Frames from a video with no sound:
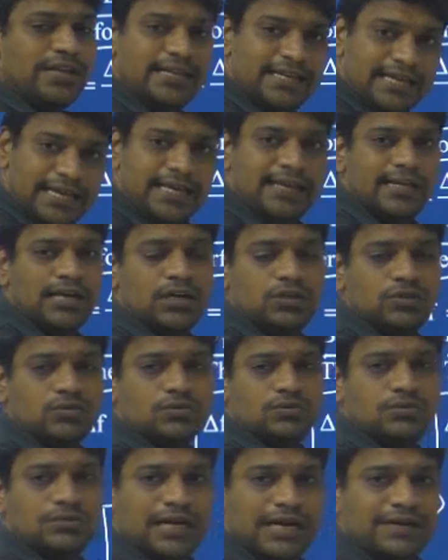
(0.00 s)
in area
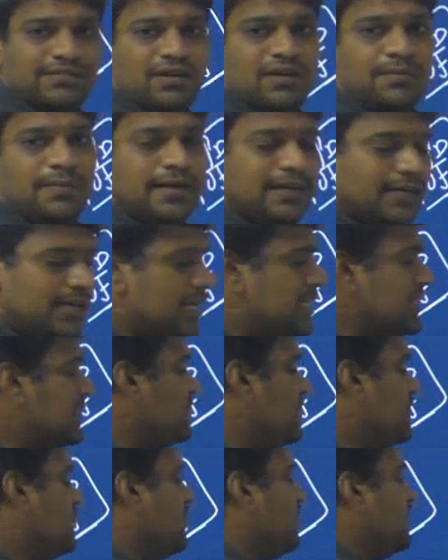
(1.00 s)
2, that will be
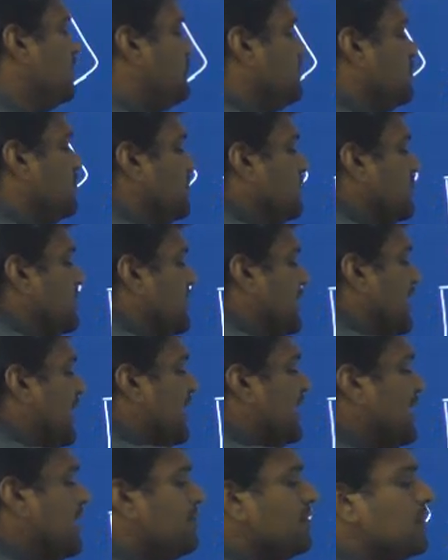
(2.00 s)
transferred from
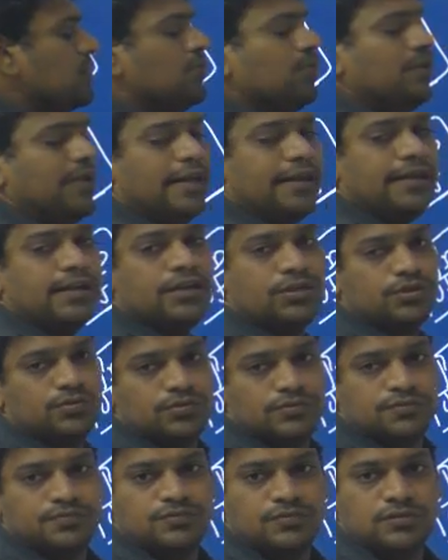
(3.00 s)
area 1 to area
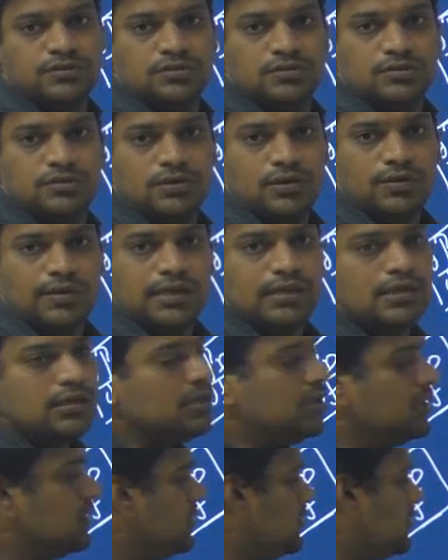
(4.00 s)
2. Okay,
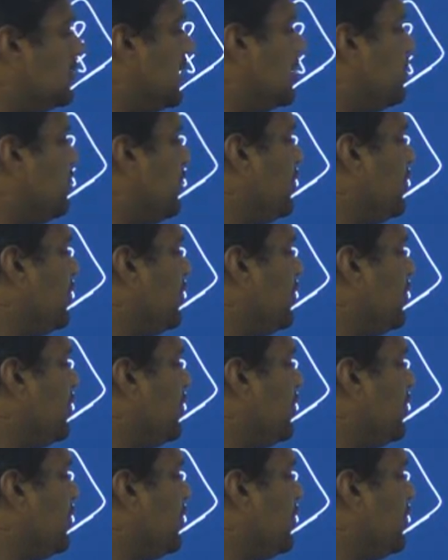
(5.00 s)
so that